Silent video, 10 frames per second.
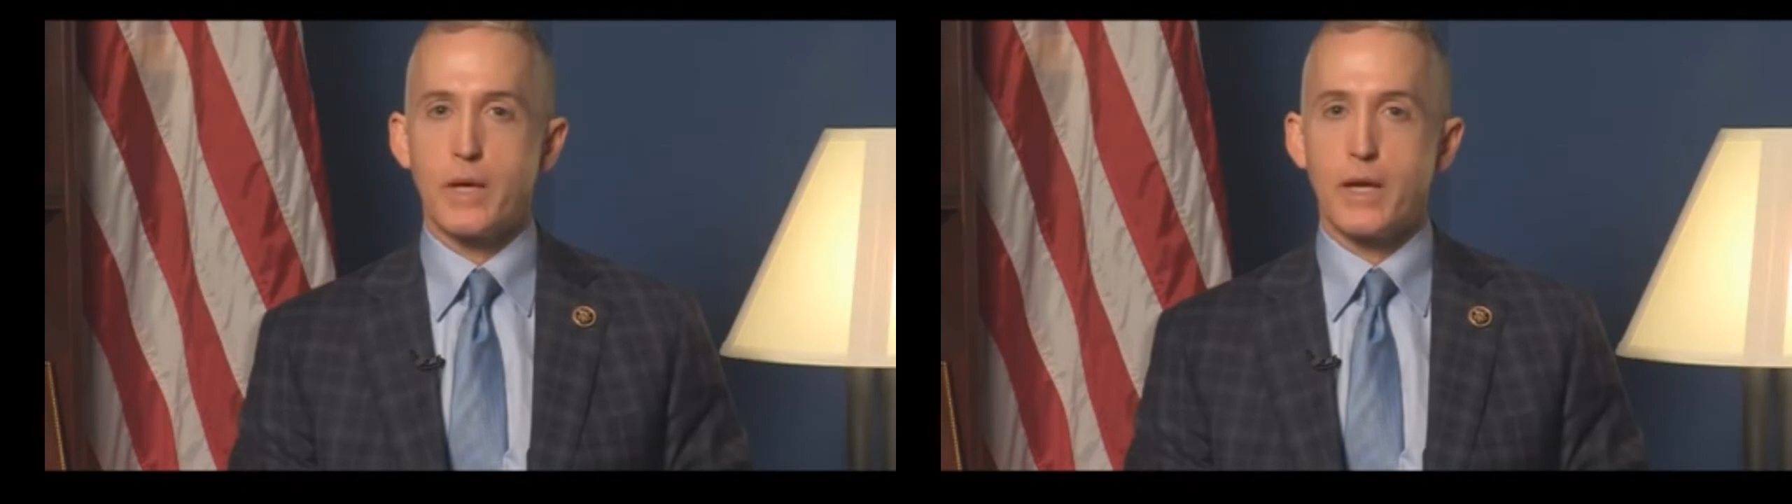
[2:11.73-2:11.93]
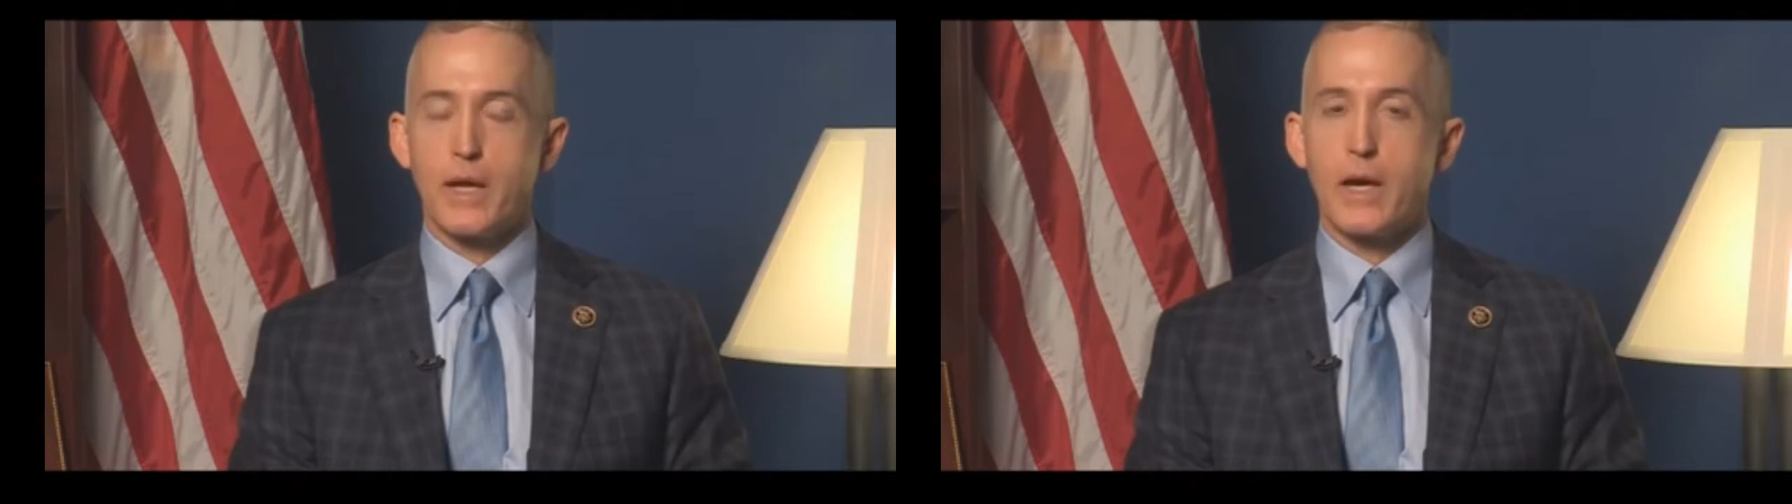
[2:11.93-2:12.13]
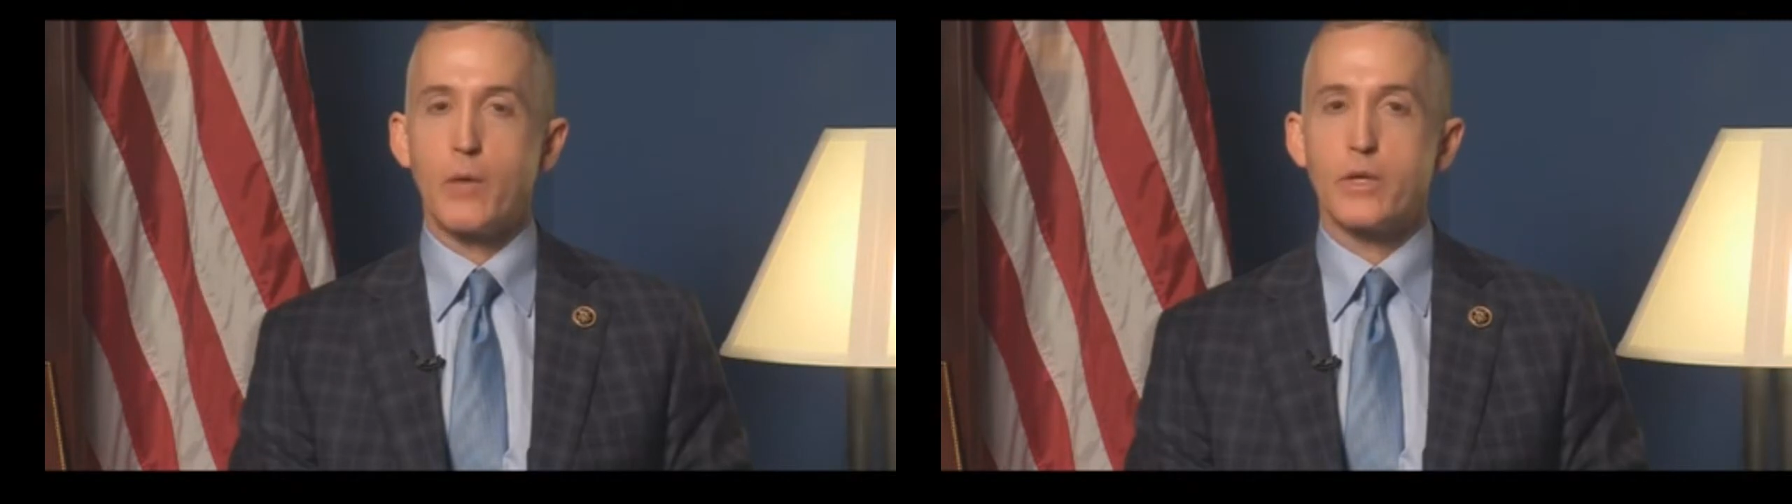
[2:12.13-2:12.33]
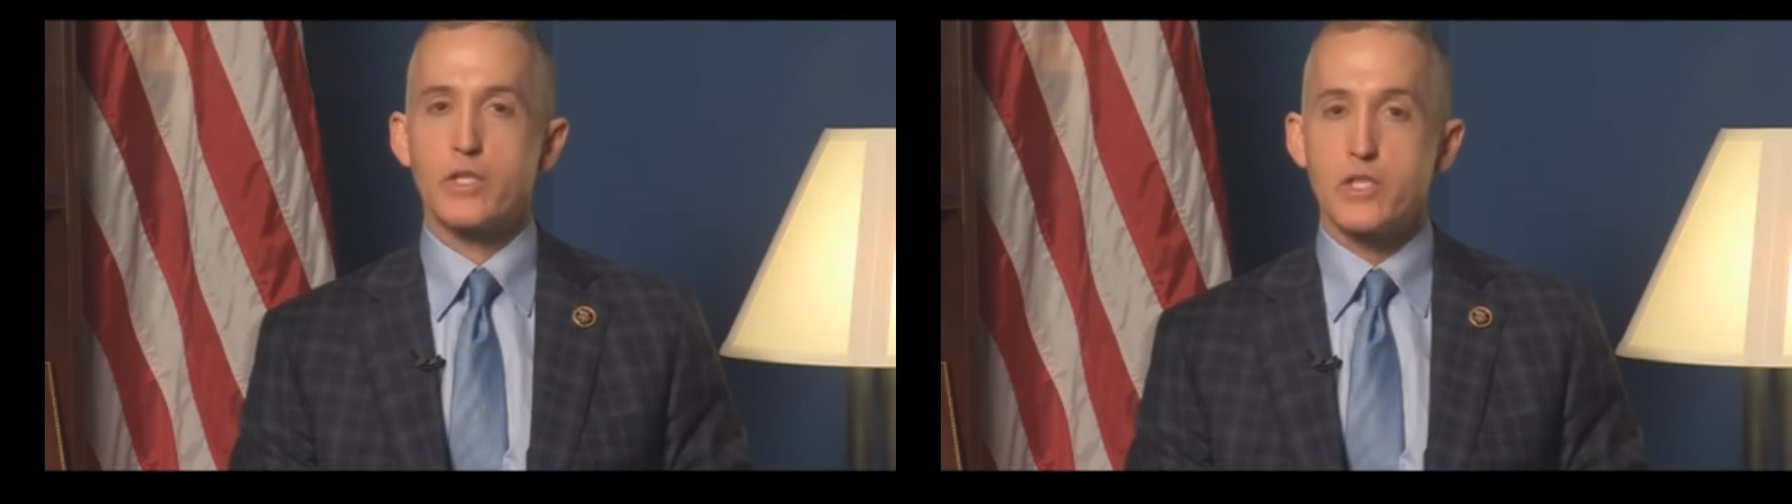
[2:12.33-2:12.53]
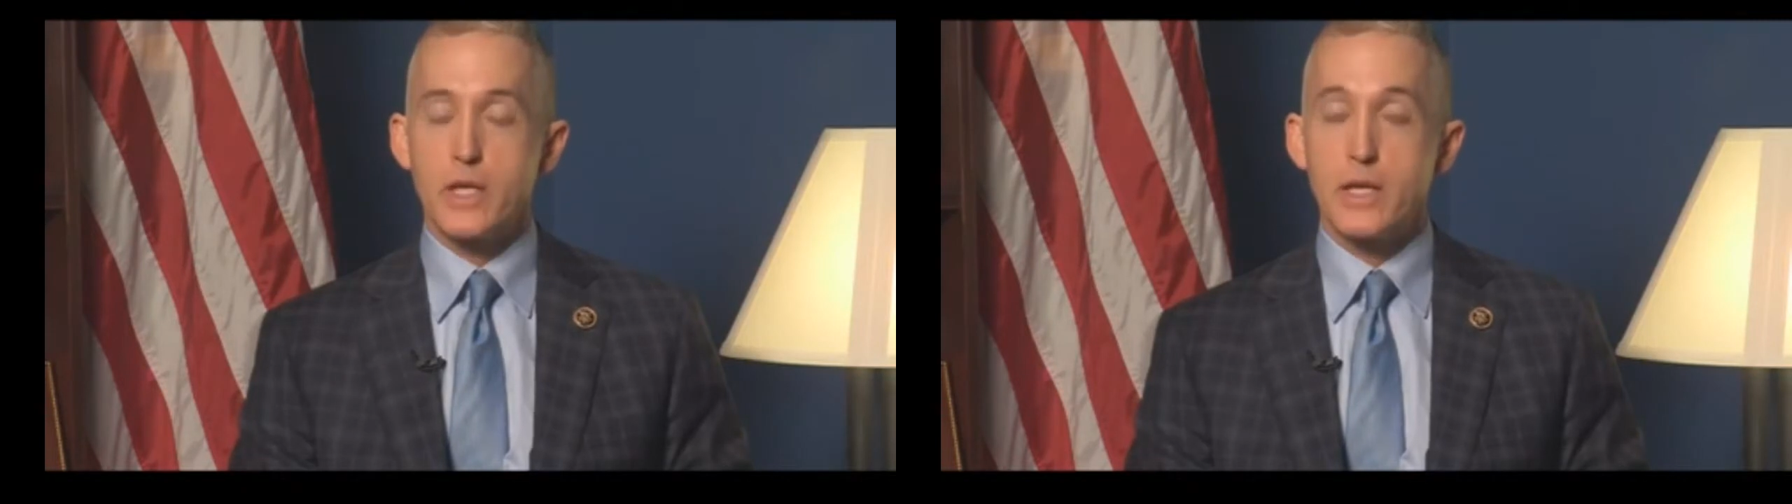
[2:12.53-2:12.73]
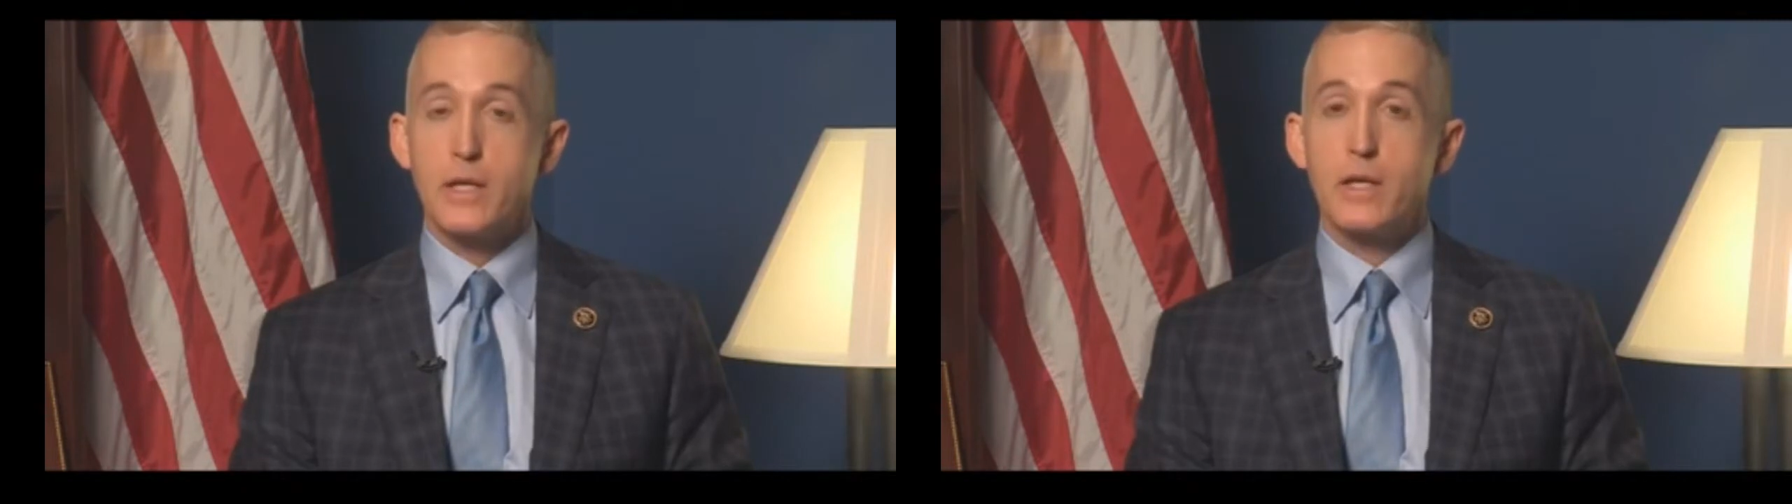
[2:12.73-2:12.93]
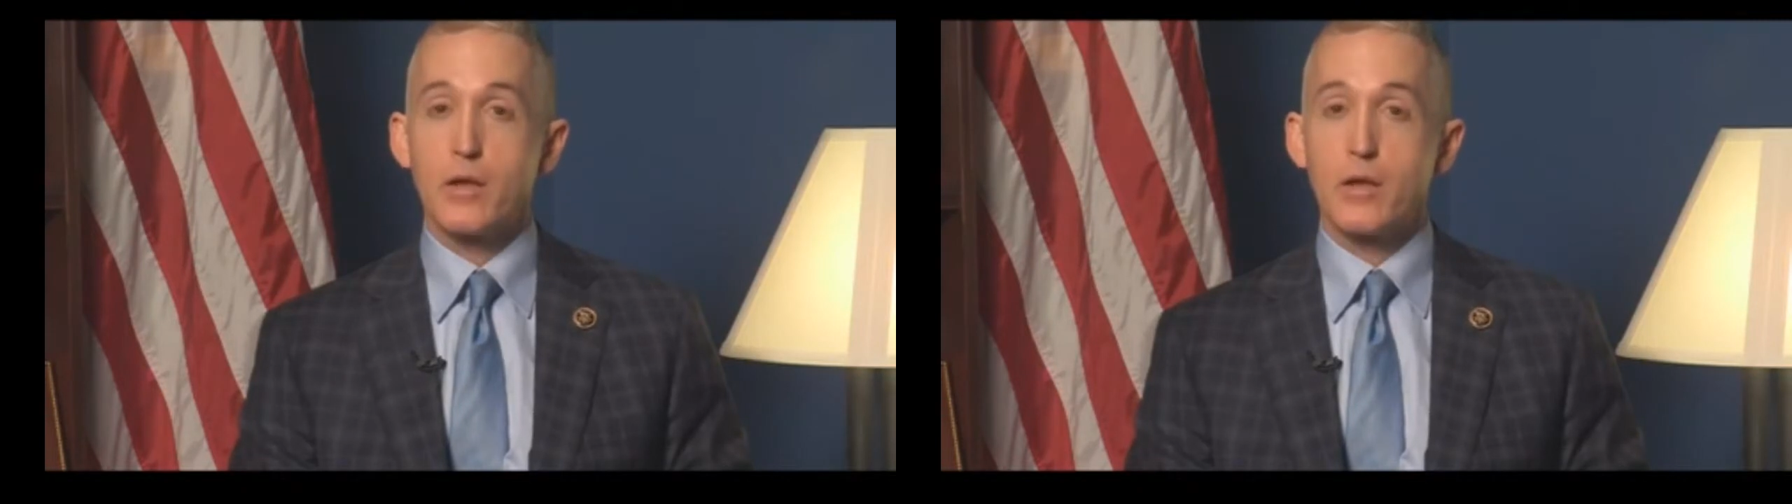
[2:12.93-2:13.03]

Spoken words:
by allowing state